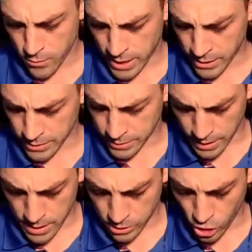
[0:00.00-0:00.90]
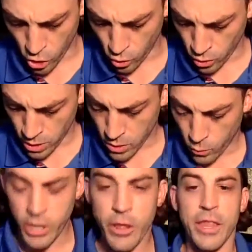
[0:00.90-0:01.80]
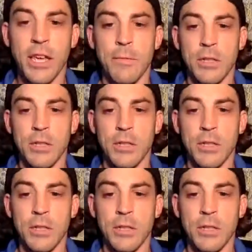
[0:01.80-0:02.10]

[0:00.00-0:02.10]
What else? So, what do you think